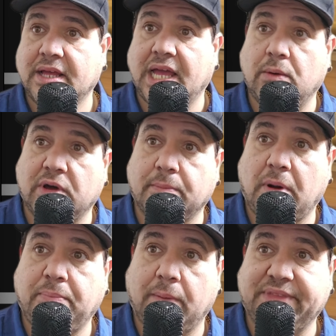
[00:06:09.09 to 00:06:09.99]
and we're gonna
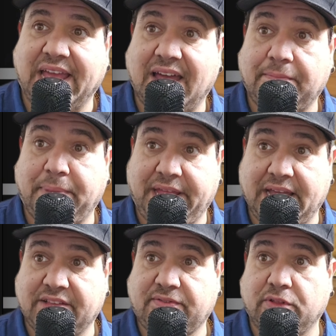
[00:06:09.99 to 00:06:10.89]
bump up the
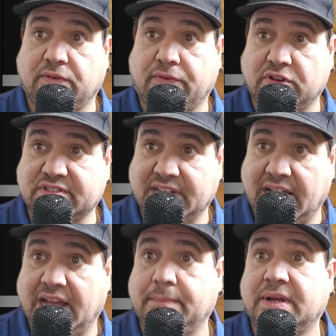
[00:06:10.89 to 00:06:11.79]
FPS for the first
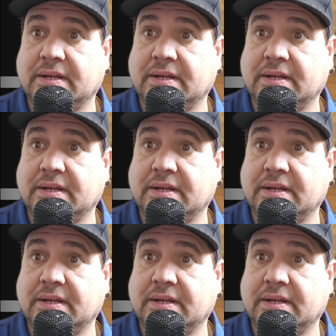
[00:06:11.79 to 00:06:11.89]
time.